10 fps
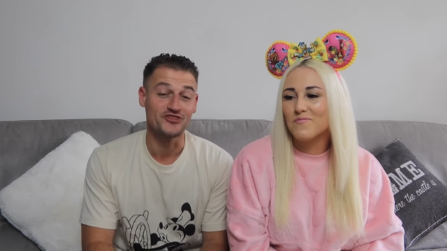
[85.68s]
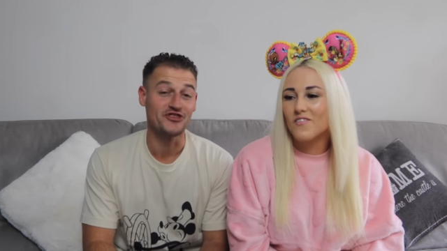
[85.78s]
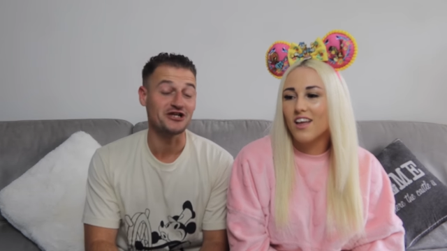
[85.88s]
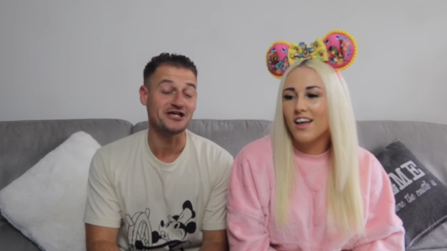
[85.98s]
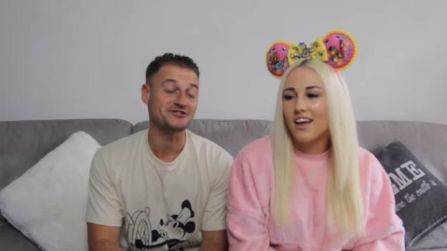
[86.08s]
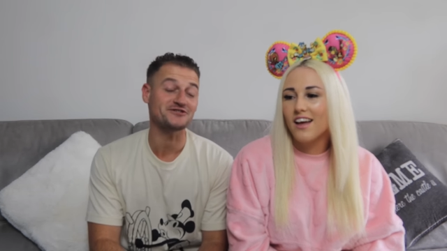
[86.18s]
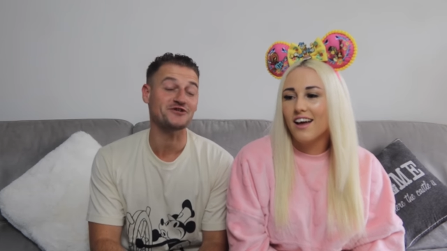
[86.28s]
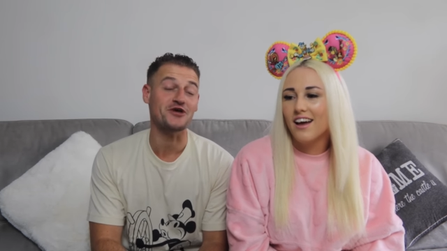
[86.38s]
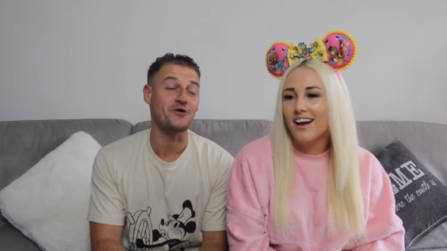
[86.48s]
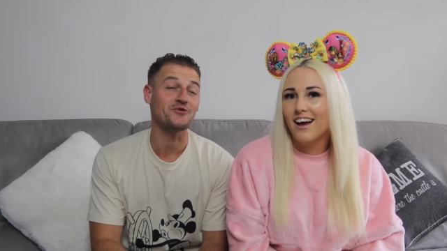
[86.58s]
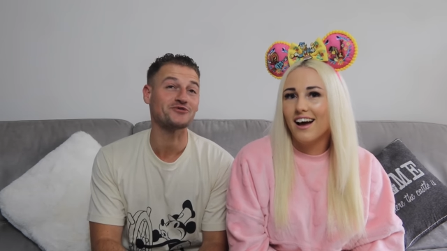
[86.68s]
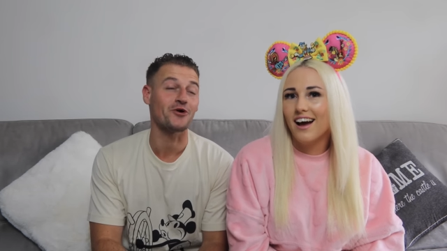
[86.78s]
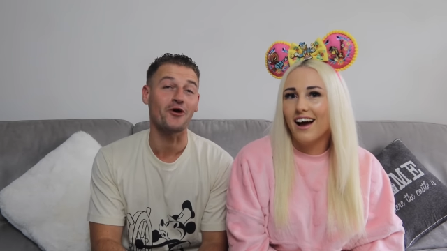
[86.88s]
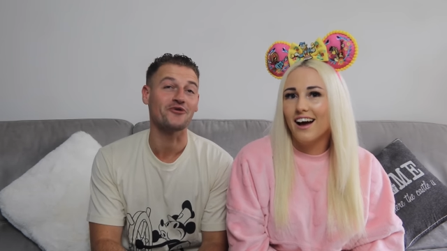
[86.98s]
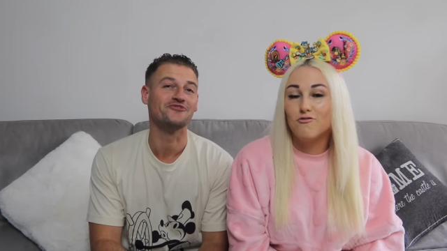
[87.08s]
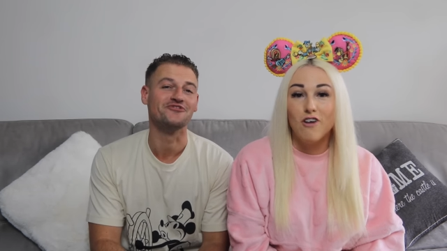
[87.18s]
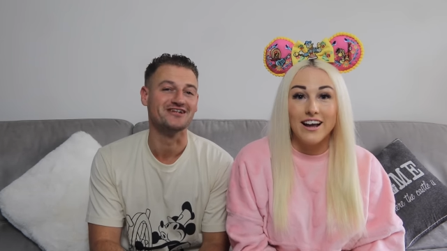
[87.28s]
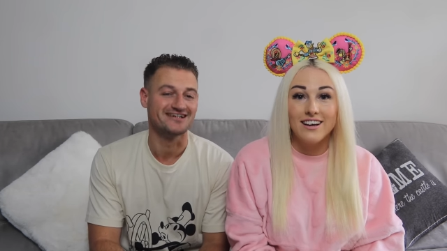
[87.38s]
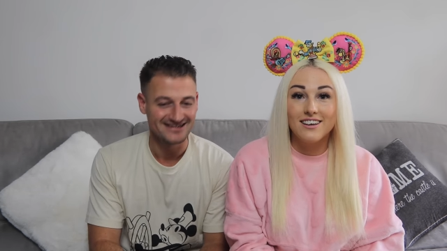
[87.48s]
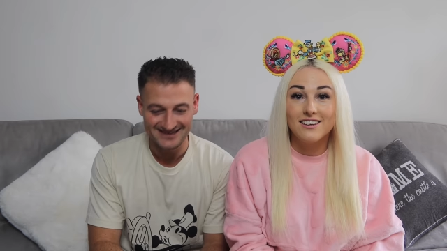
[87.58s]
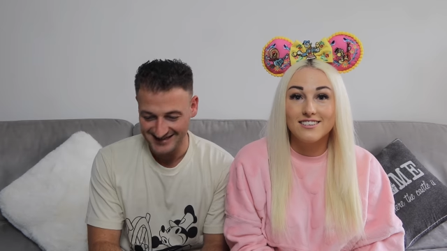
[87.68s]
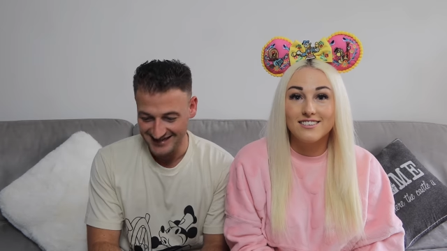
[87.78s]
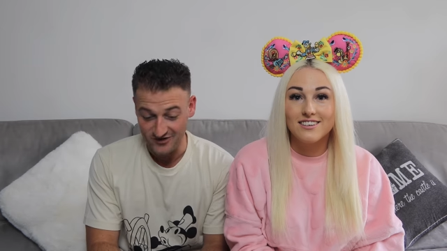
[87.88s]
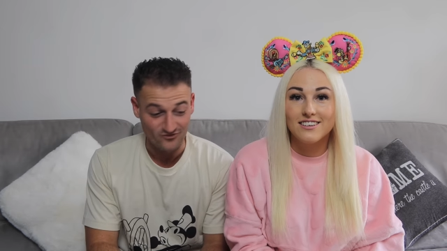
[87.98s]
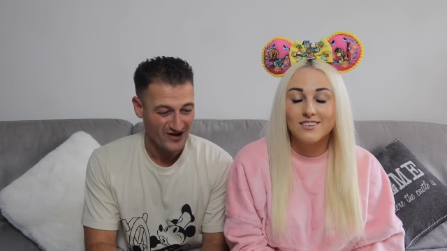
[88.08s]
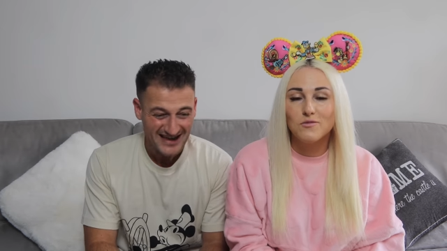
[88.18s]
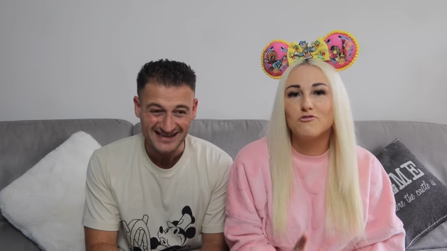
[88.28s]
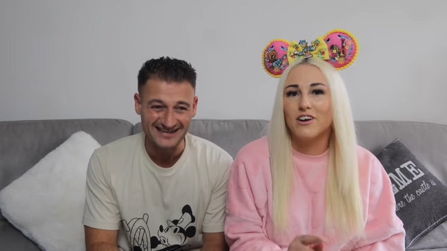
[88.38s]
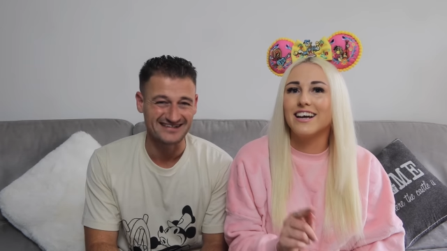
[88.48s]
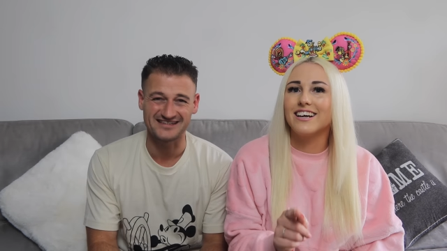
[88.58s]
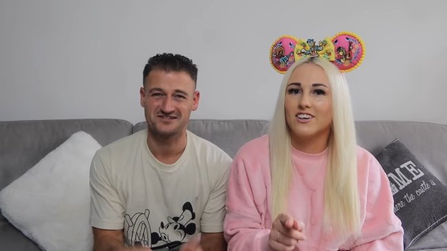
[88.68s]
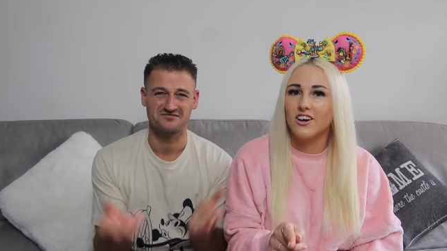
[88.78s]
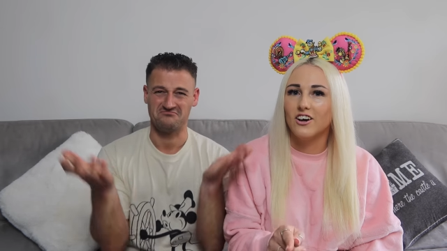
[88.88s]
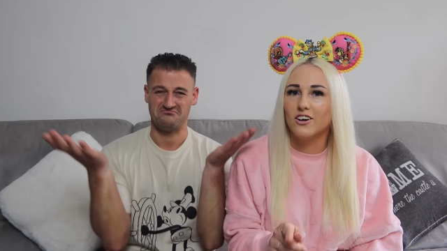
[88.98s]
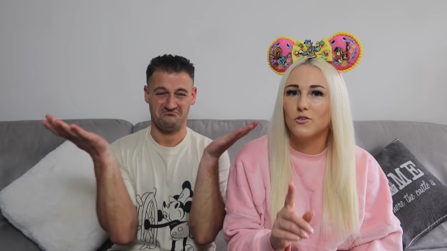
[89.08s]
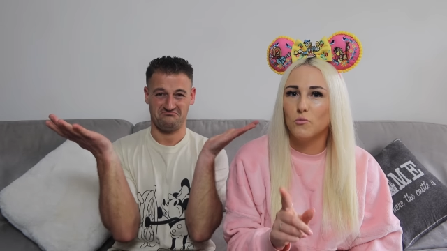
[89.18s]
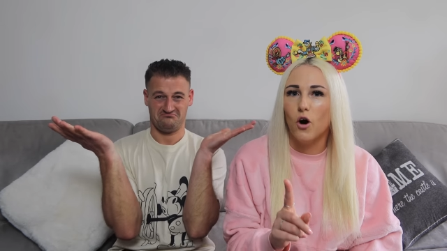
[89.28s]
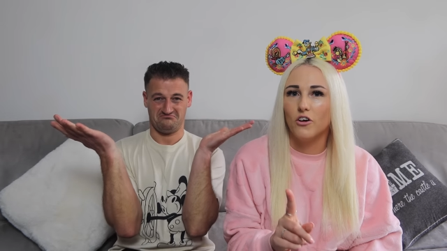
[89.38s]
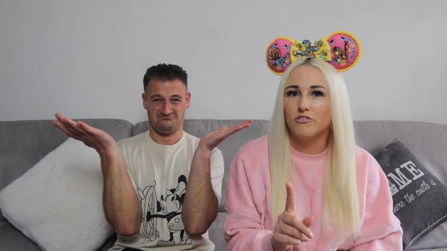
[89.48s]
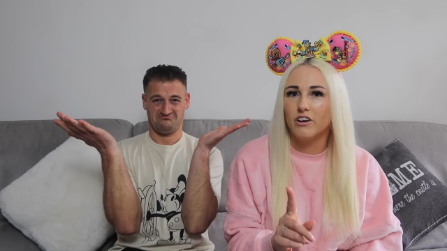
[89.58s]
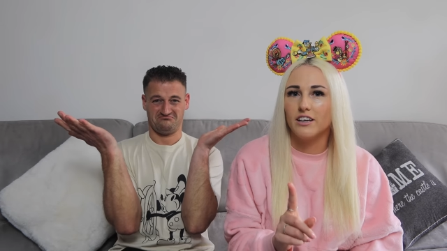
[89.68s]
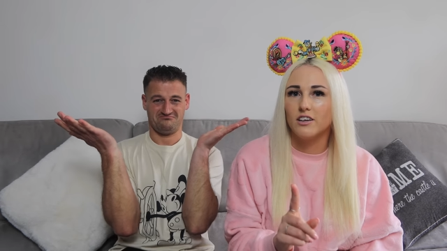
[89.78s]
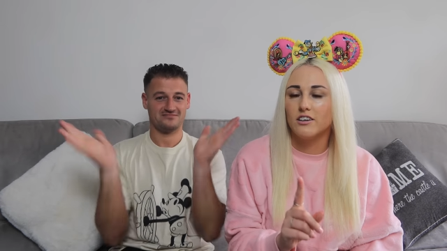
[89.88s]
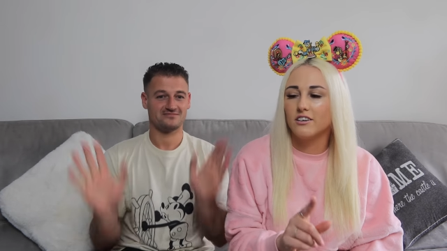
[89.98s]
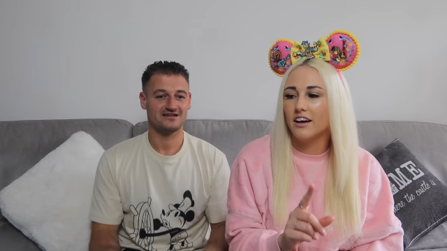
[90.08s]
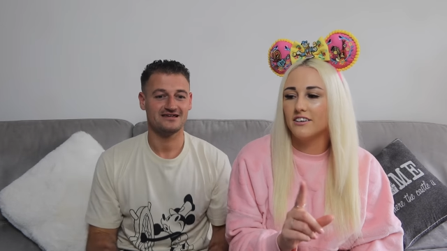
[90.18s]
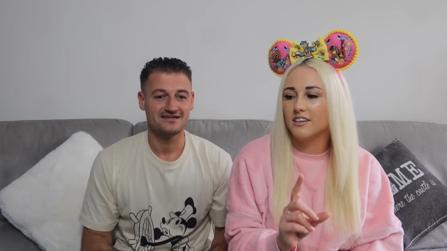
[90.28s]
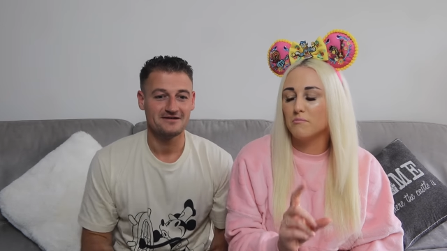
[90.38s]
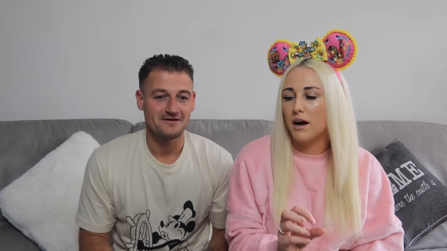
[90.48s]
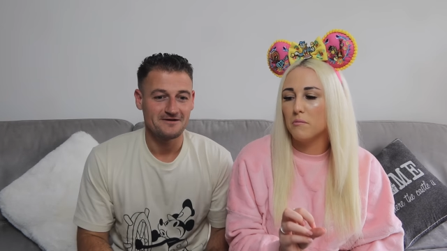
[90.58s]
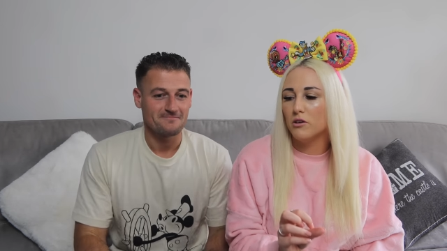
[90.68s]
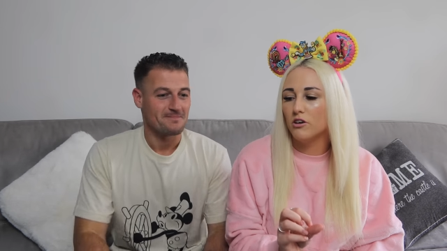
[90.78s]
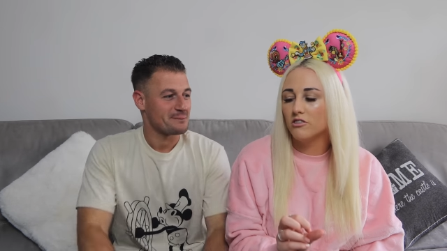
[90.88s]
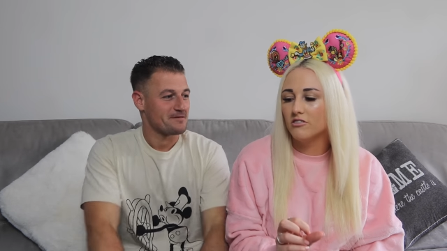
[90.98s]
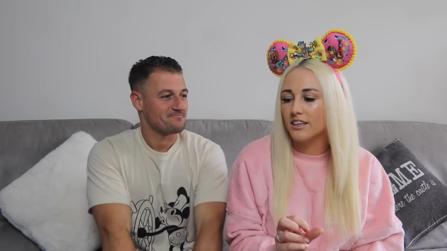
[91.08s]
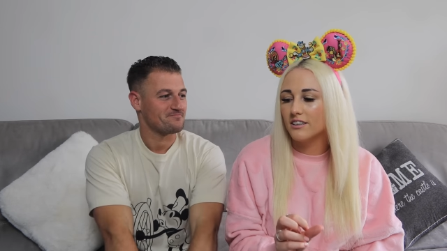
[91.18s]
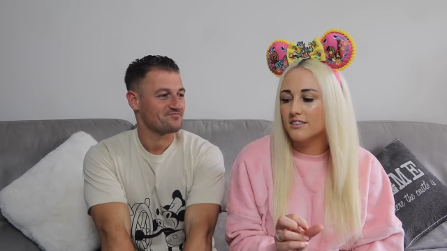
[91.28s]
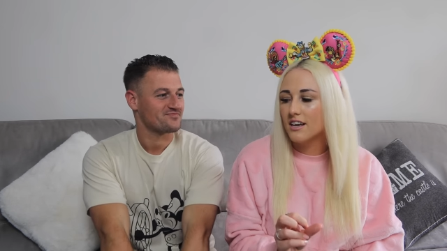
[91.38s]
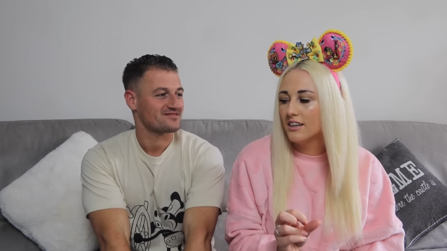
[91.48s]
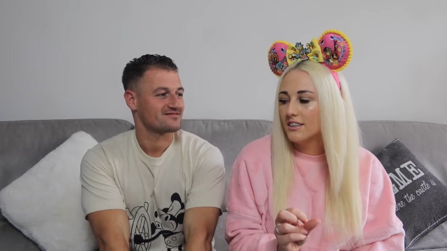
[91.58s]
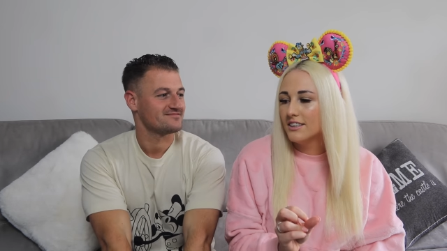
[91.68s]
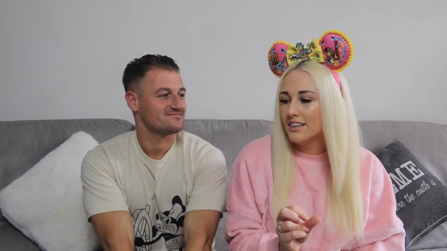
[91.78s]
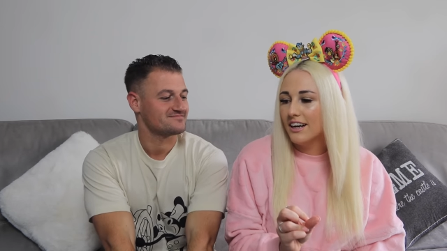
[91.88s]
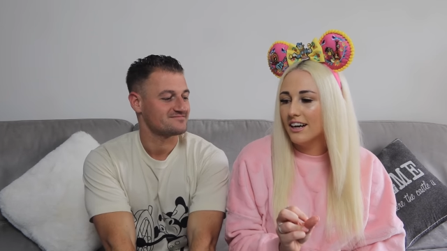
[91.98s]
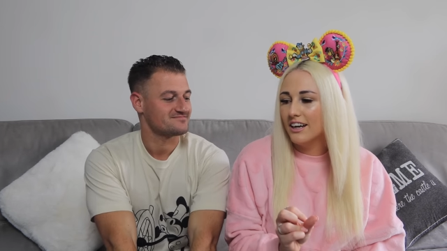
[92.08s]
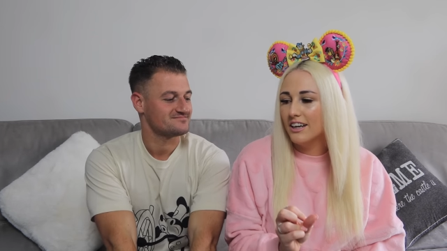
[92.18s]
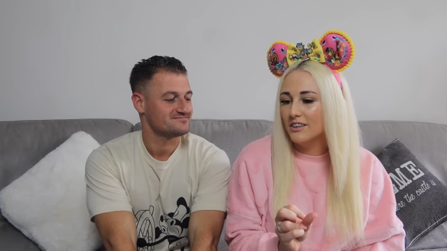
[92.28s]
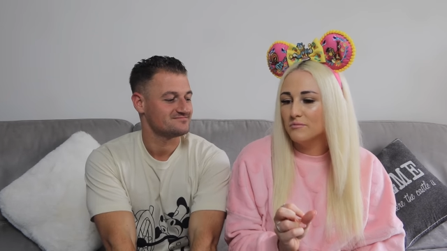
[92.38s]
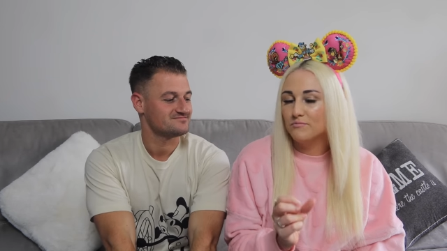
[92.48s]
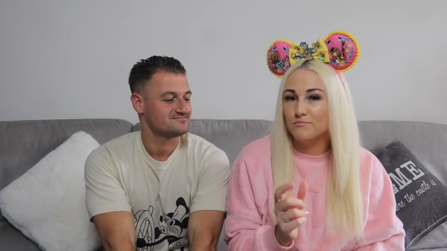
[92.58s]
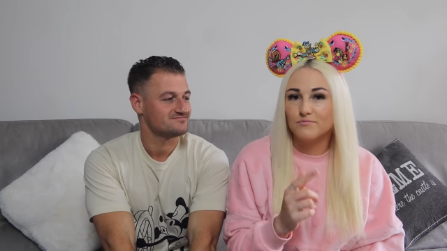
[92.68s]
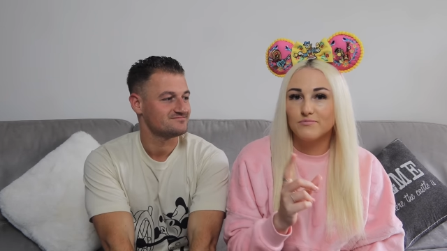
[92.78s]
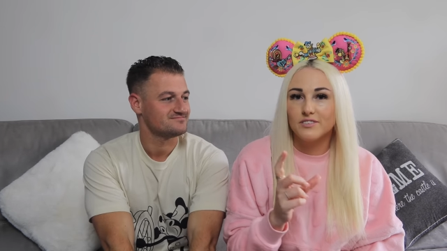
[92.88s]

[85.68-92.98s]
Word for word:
Speaker 1: the list goes on. Rings Ring. Ring.
Speaker 2: Uh, one ring. I didn't buy plural rings. Um,